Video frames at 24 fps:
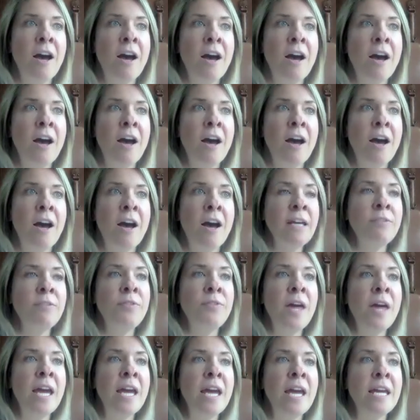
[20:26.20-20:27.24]
I, I,
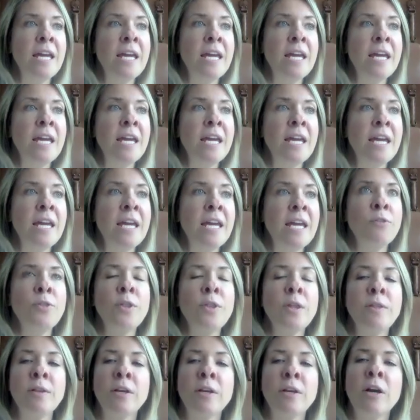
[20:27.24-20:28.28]
think
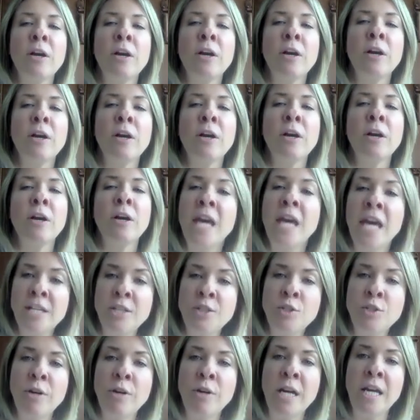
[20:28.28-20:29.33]
they the, the
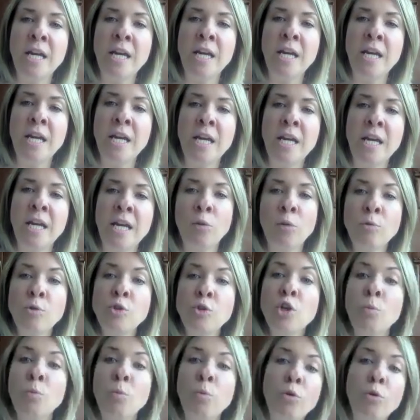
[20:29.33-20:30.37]
history and the
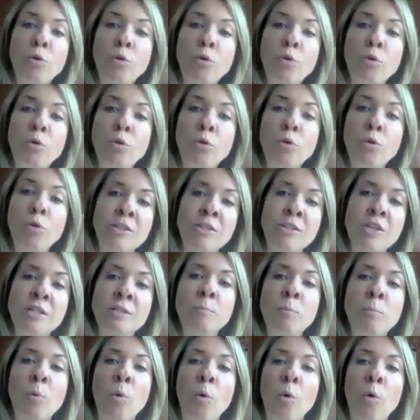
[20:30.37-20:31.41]
culture will
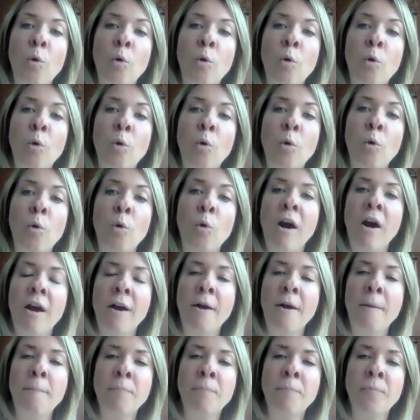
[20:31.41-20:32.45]
change as more
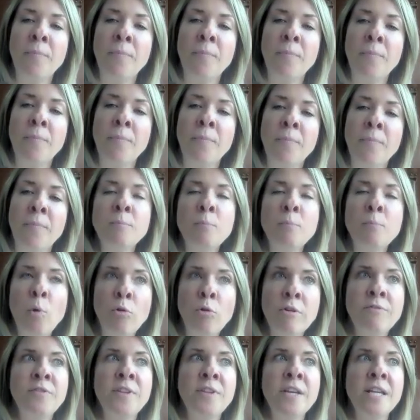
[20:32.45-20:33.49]
um, as
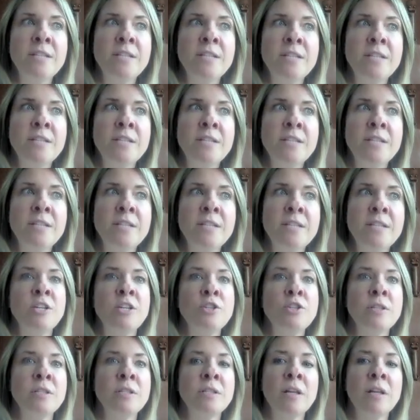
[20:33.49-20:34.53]
more of these
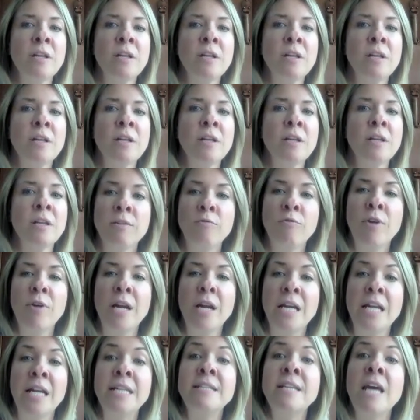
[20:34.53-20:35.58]
organisations come in
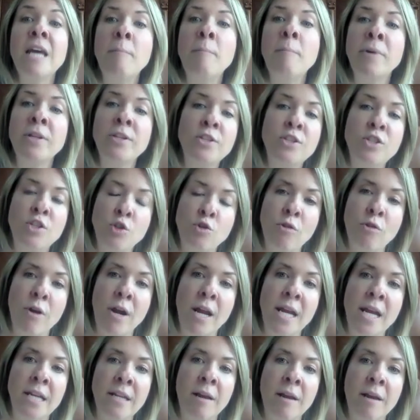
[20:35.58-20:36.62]
and really
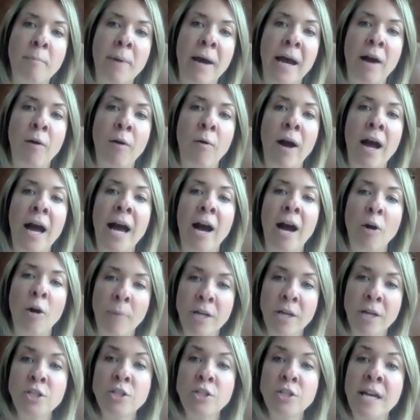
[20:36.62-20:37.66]
demonstrate about
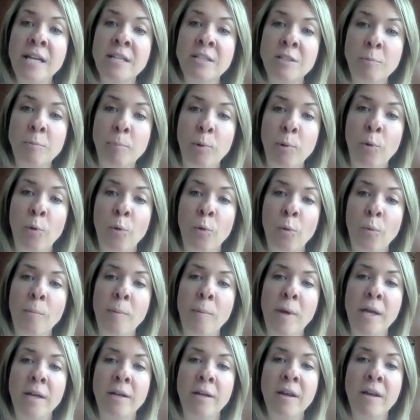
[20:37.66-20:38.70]
how much they support
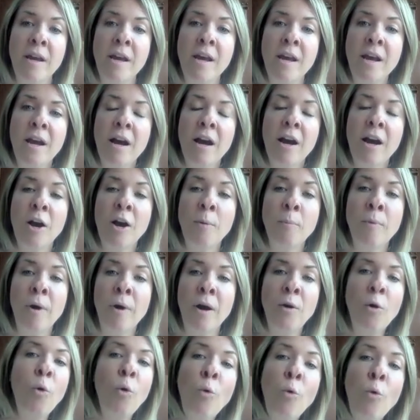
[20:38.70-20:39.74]
women um,
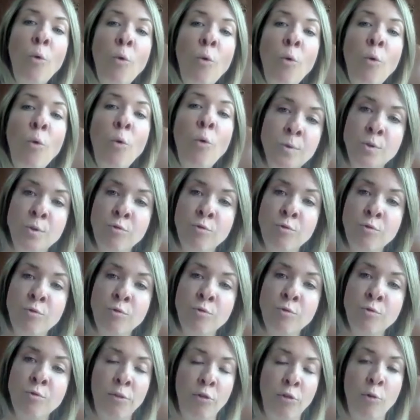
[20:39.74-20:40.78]
at all levels
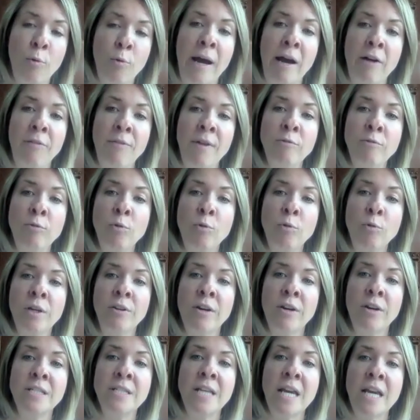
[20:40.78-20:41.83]
through, throughout their
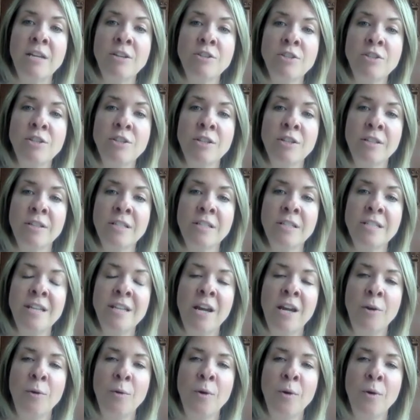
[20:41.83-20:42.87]
organisation.
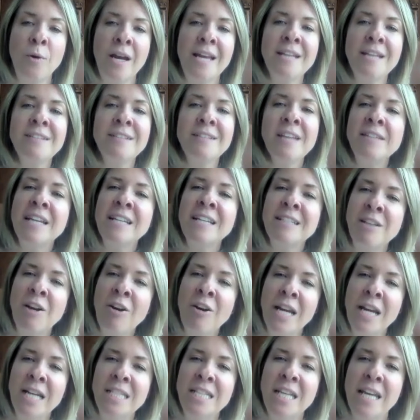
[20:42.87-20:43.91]
So uh, it's, it's
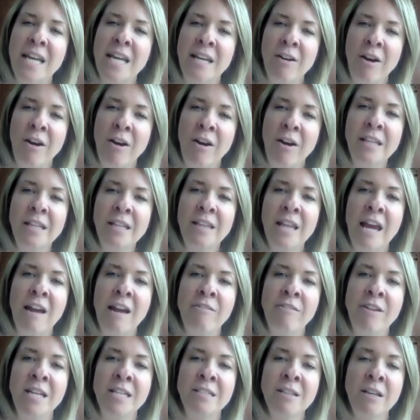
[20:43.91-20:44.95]
exciting. I think
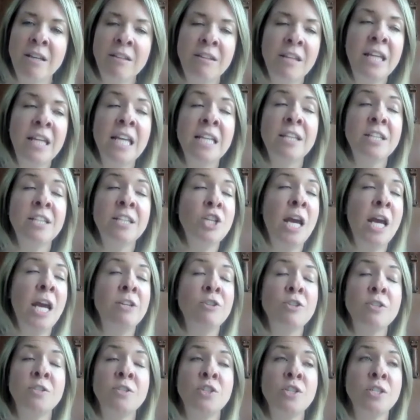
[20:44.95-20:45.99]
there is. I think it, the
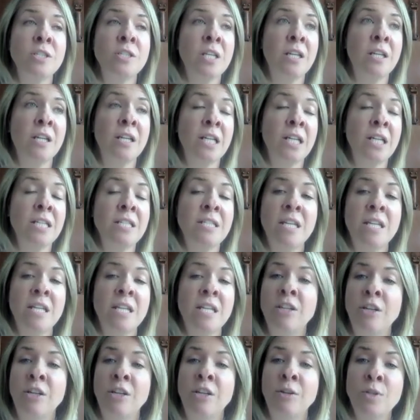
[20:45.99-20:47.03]
change is just going to
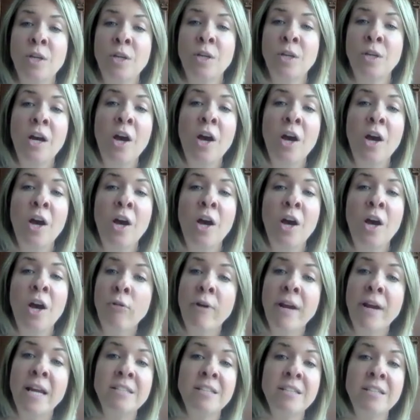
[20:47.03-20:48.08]
continue to
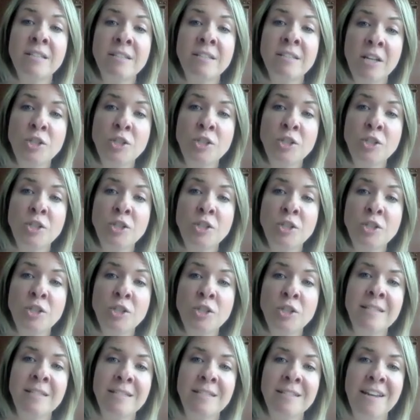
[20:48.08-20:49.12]
operate at such a
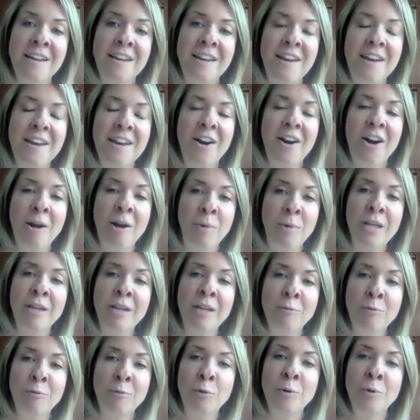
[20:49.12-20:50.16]
pace. I'm
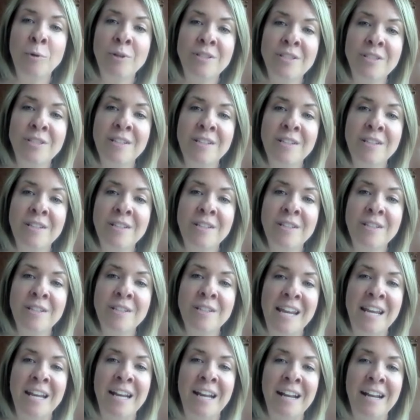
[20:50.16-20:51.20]
looking forward to, to
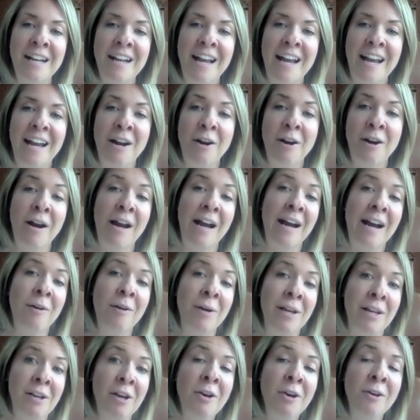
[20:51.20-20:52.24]
seeing how, how
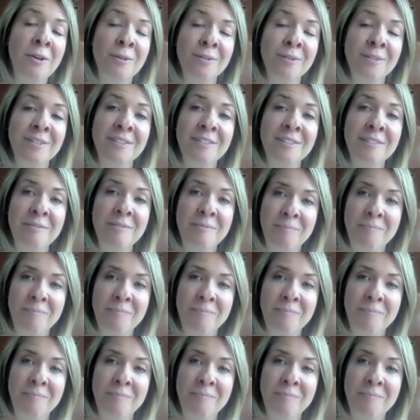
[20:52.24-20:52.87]
it goes